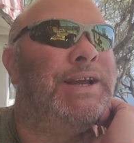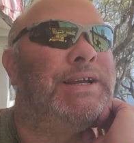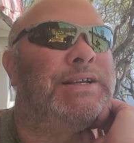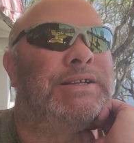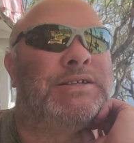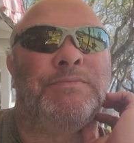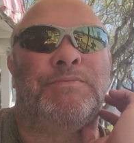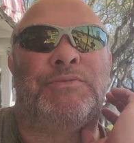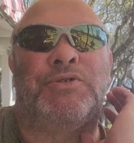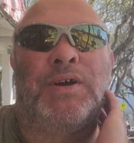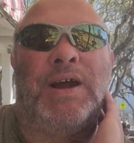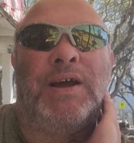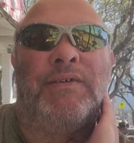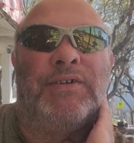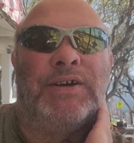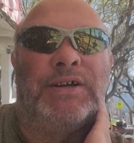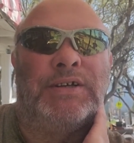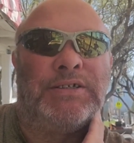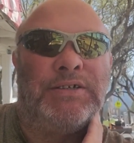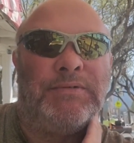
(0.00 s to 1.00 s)
get some
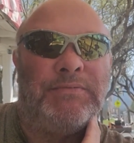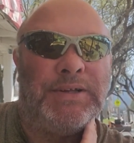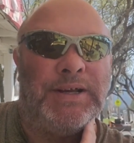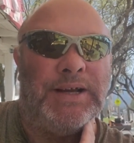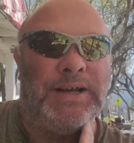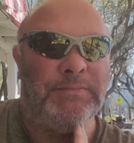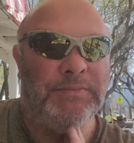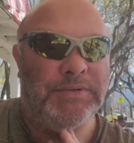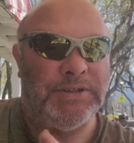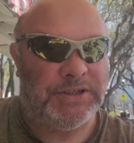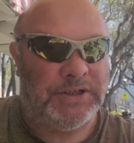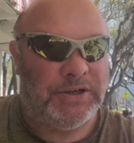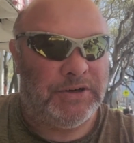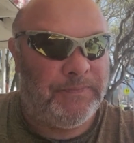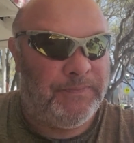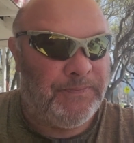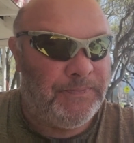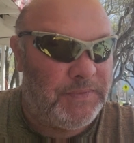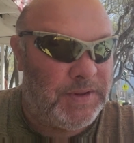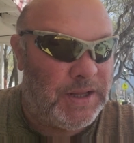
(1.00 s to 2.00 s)
traffic sometimes.
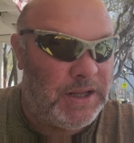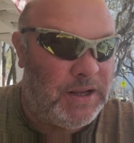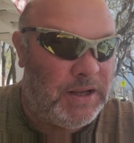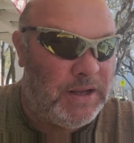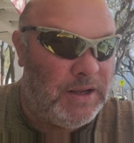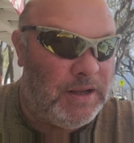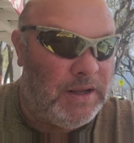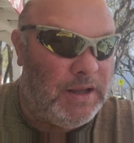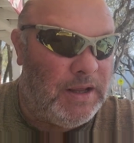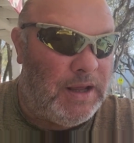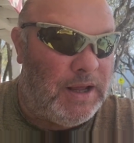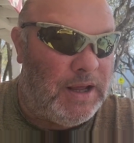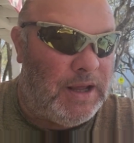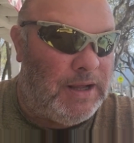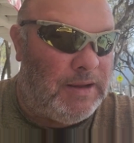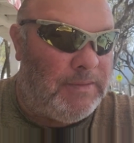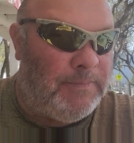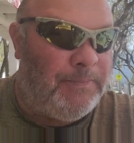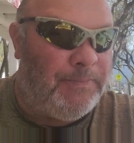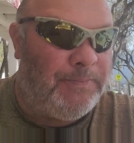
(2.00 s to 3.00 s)
So
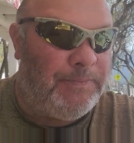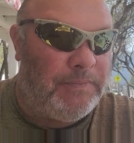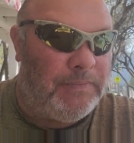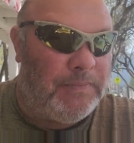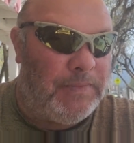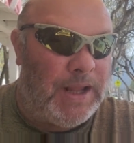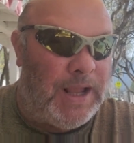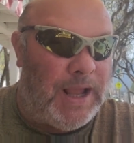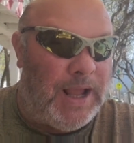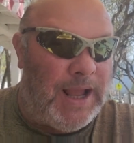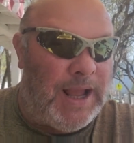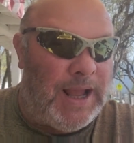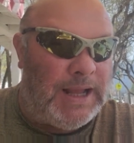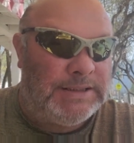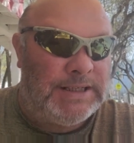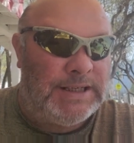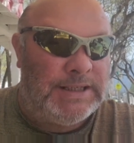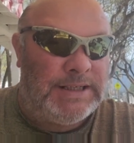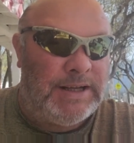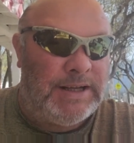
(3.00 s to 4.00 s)
as I